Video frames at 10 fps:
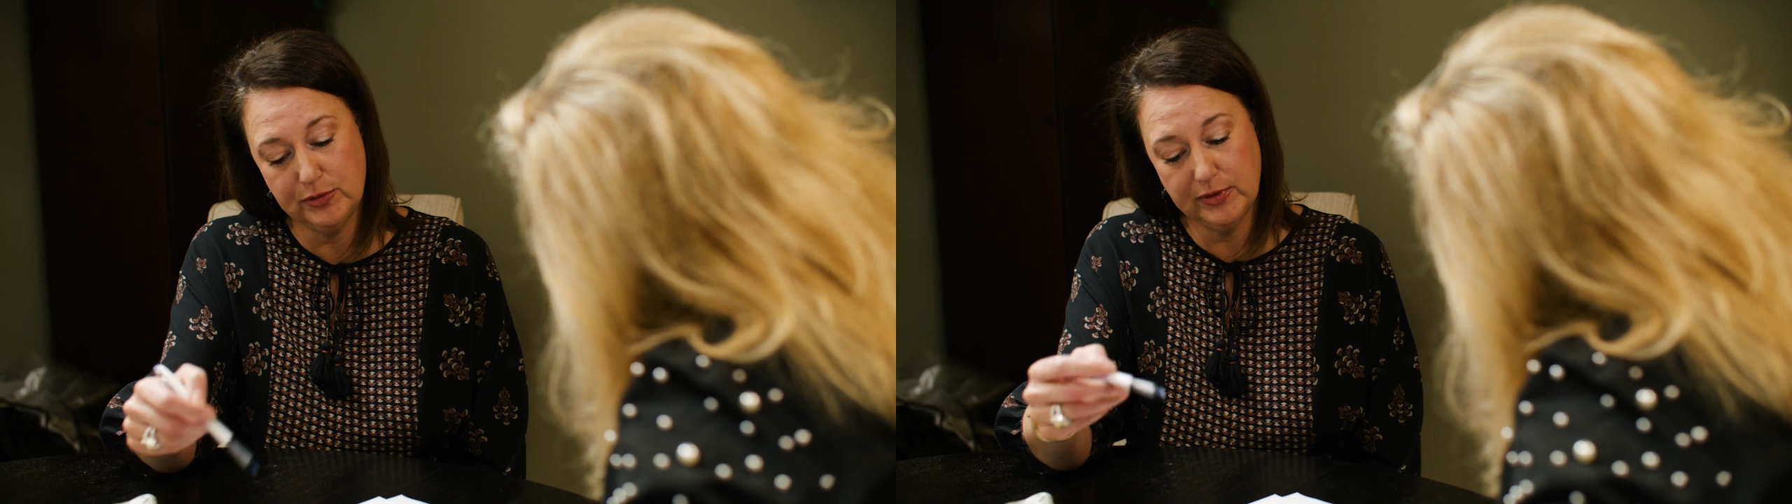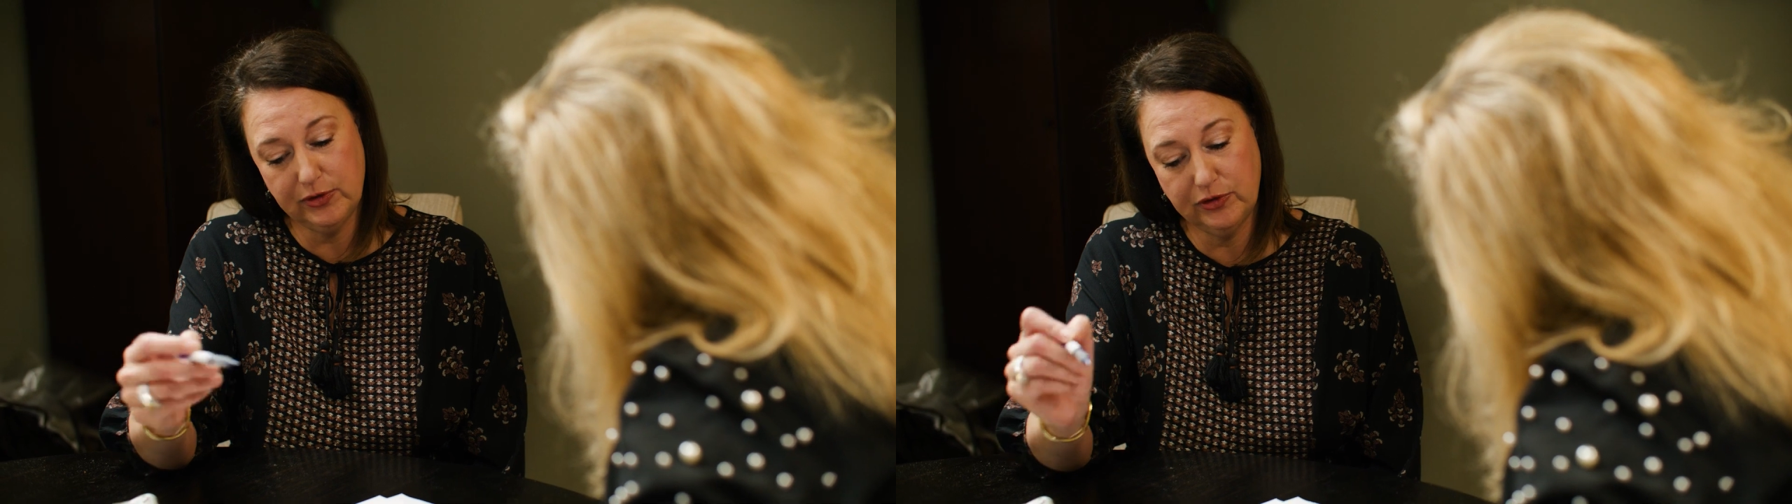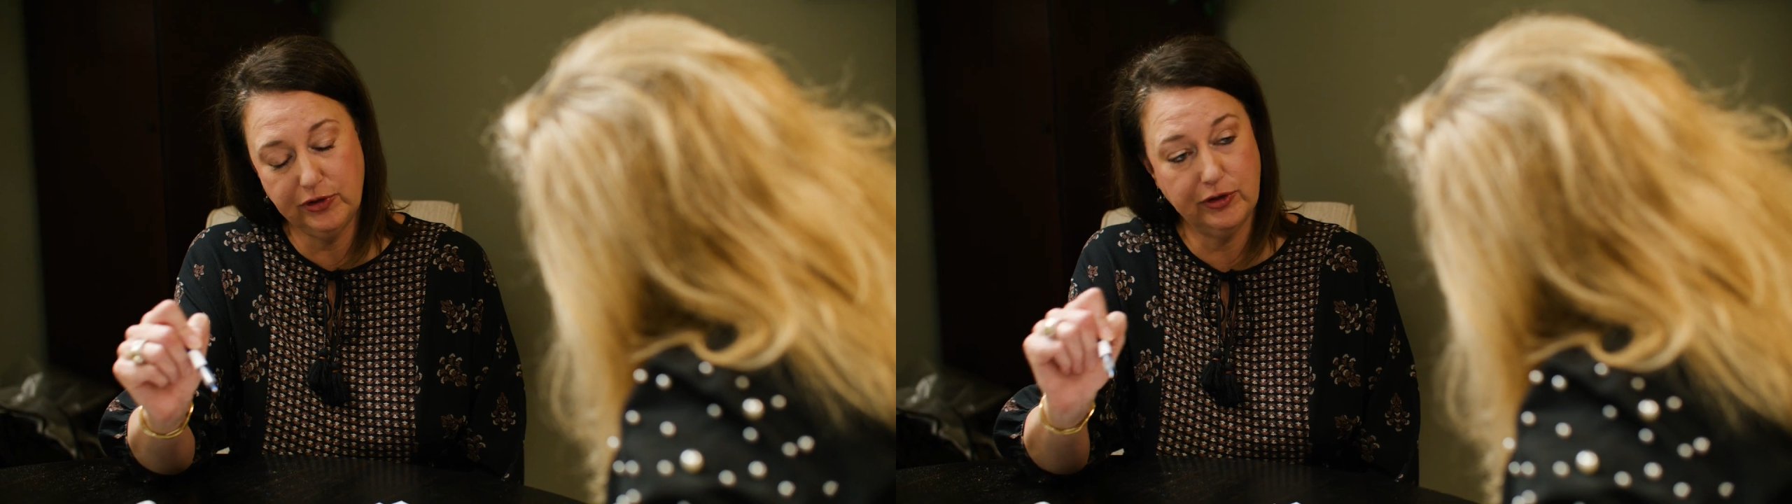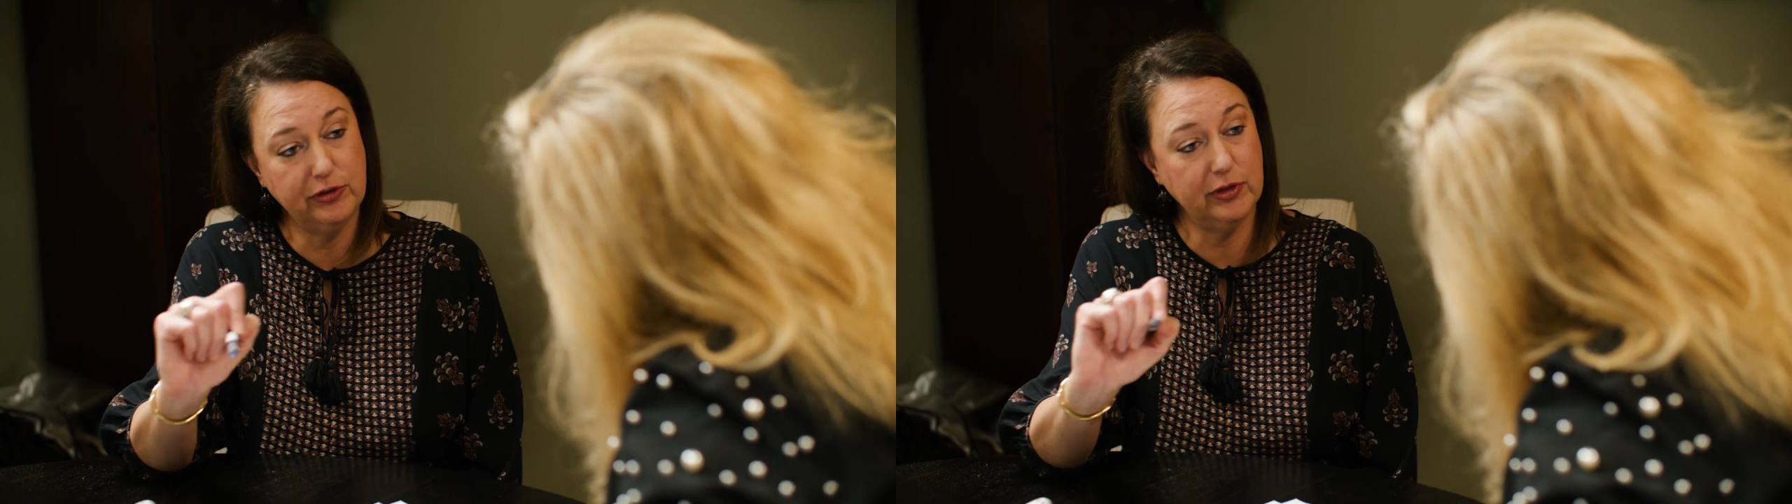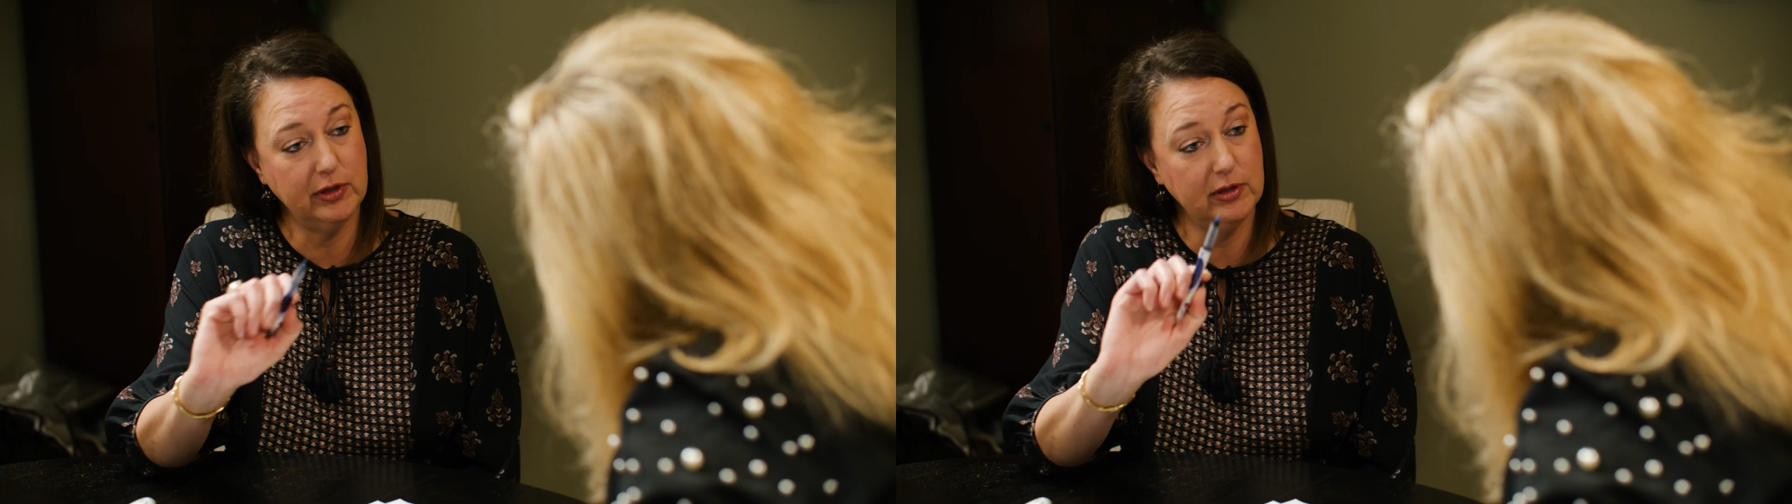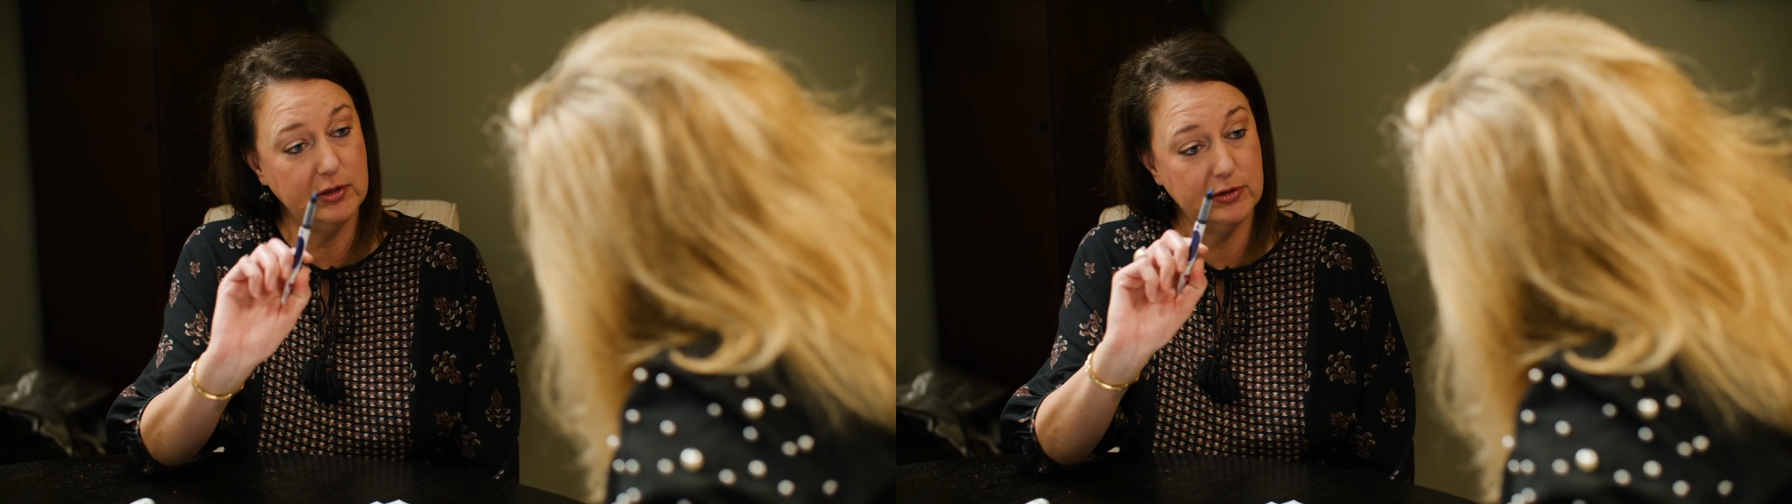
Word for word: in the business because we